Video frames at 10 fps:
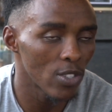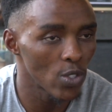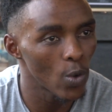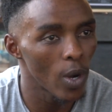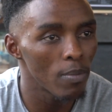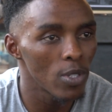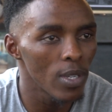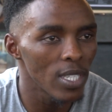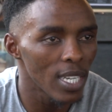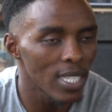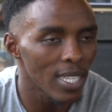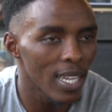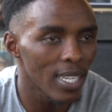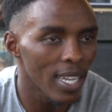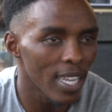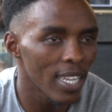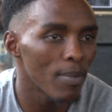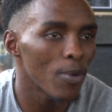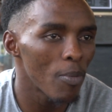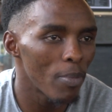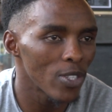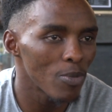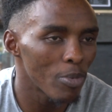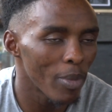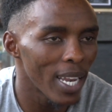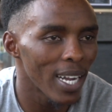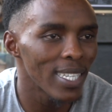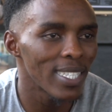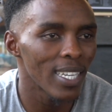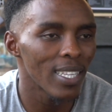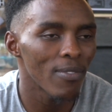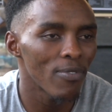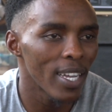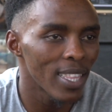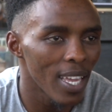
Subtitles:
So I'm doing just that again. I'm going back to Pumalanga, taking the fight